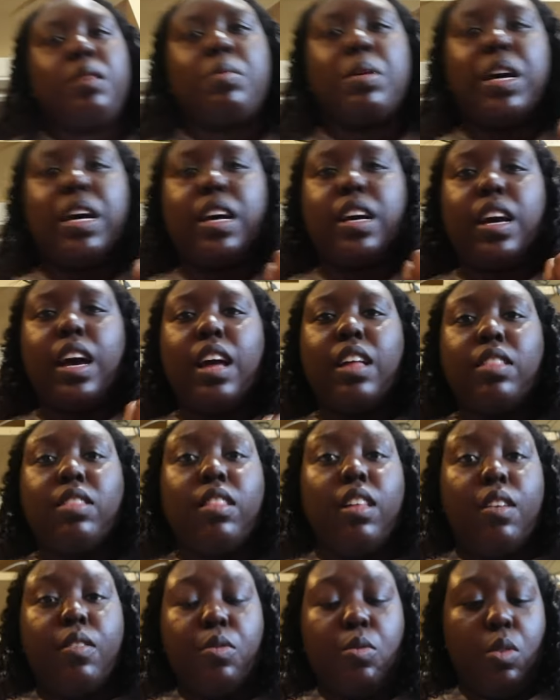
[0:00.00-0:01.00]
pack. I
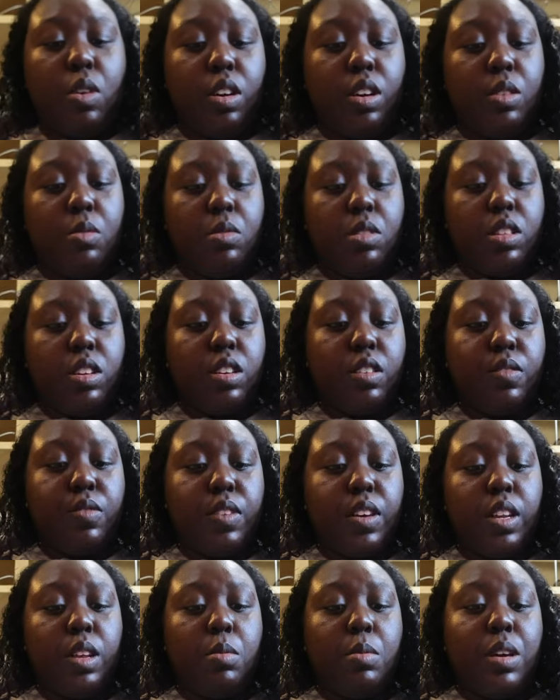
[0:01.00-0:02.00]
love walking with a good
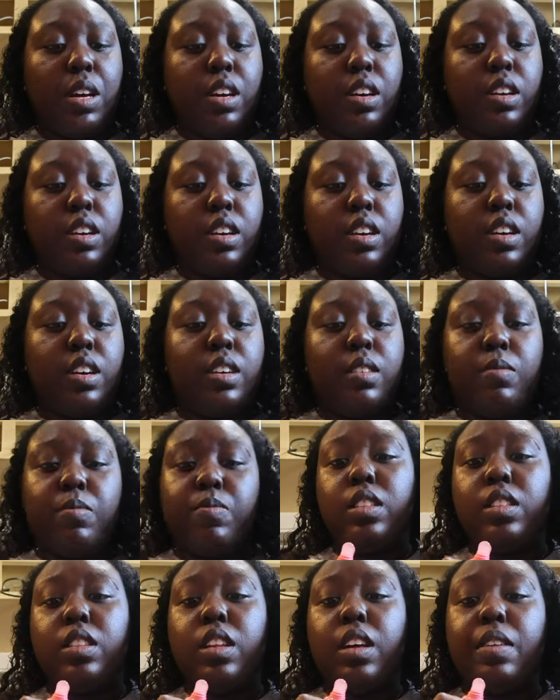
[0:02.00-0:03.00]
fanny pack, okay?
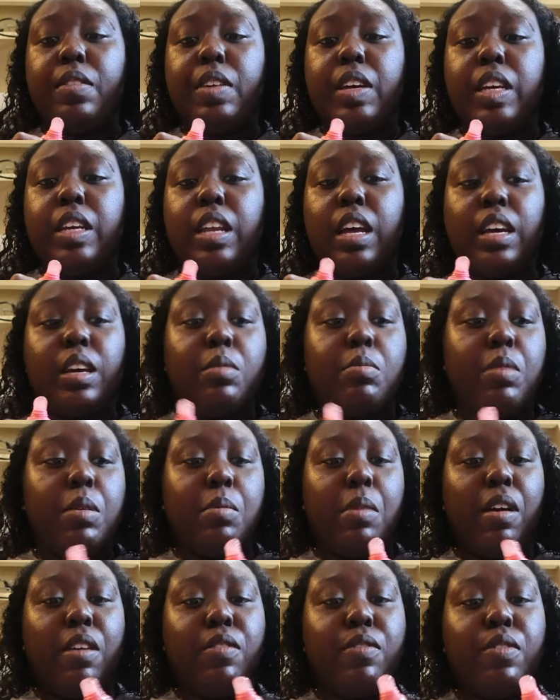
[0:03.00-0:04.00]
Love it. I can put
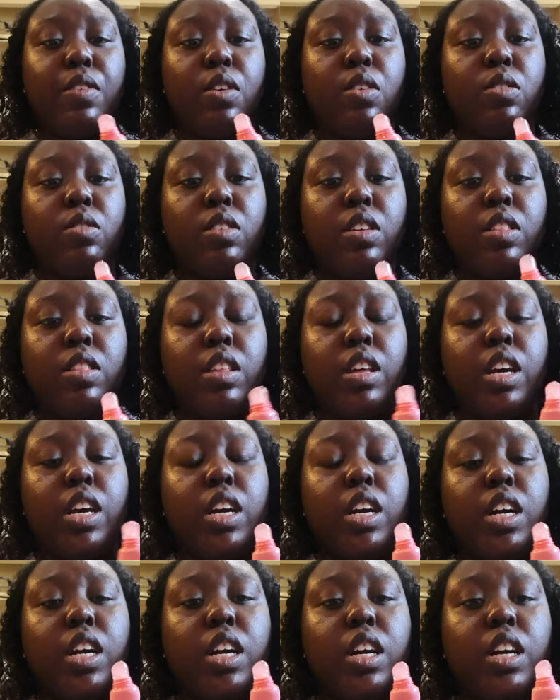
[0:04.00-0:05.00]
my phone in
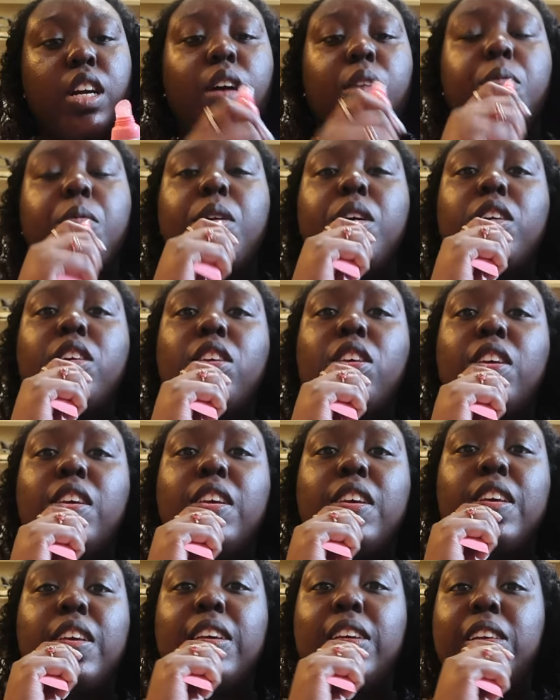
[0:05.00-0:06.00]
there, have my
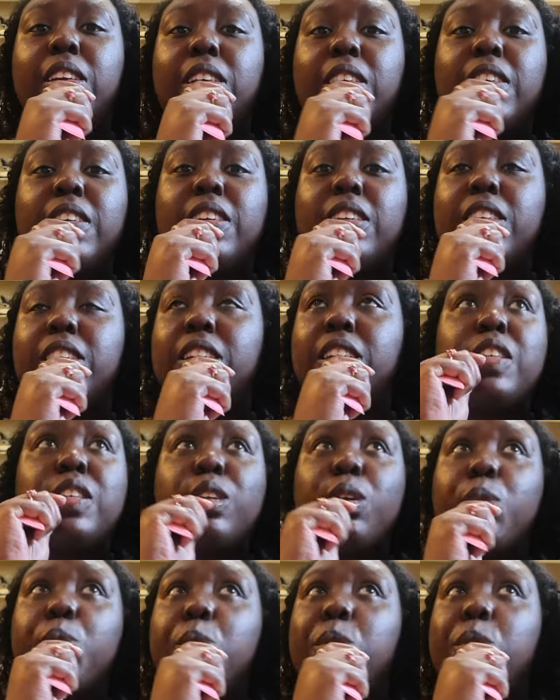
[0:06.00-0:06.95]
keys, some